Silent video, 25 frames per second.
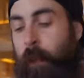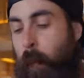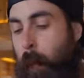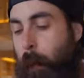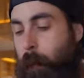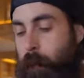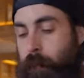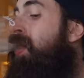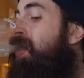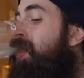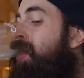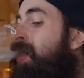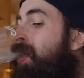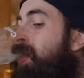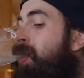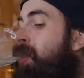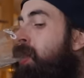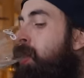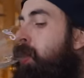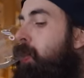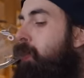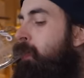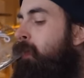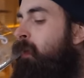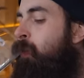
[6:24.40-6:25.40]
get the best of
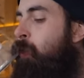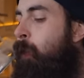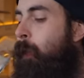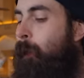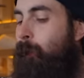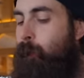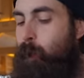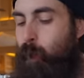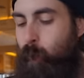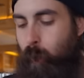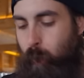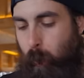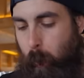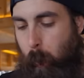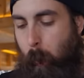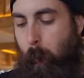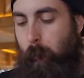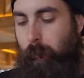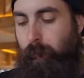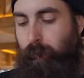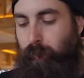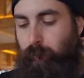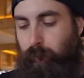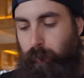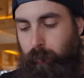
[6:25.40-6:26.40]
me.
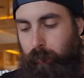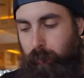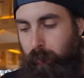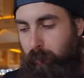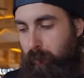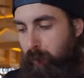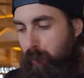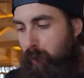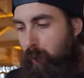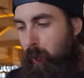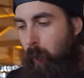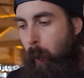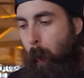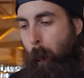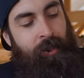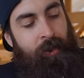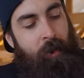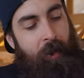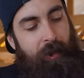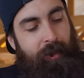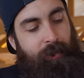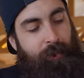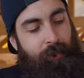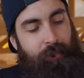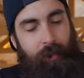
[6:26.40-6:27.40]
That mail was uh,
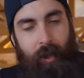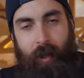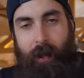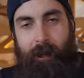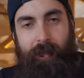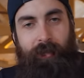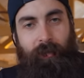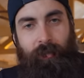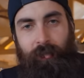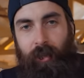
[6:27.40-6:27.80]
it was tricky.